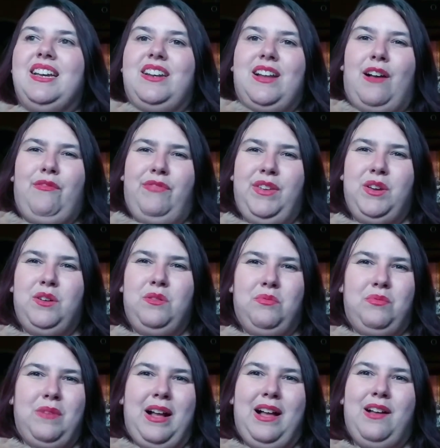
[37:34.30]
not feel
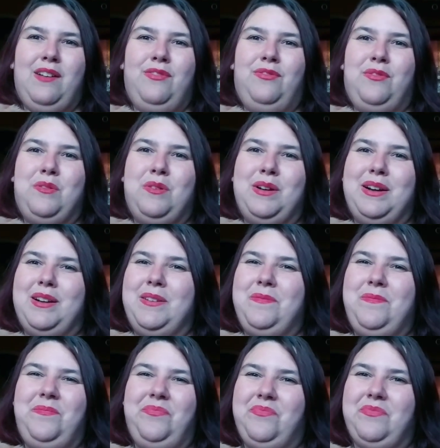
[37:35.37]
rough
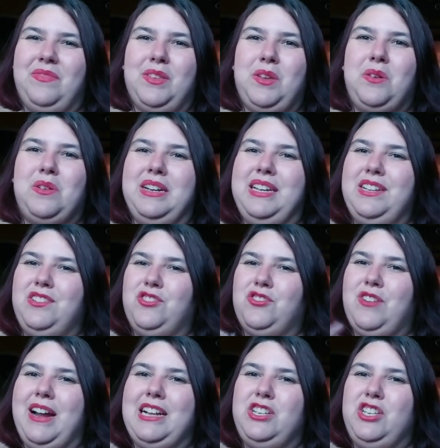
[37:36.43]
or
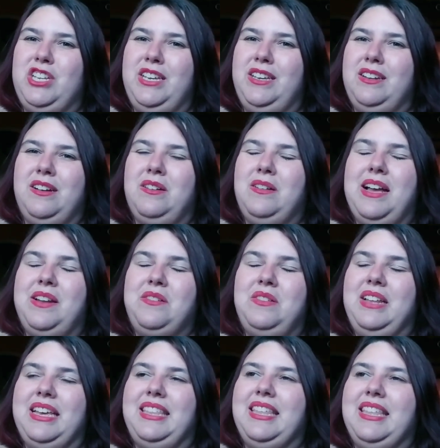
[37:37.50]
scratchy, you know. I
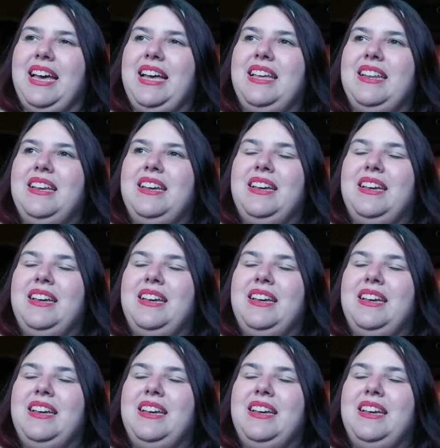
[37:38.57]
don't like that.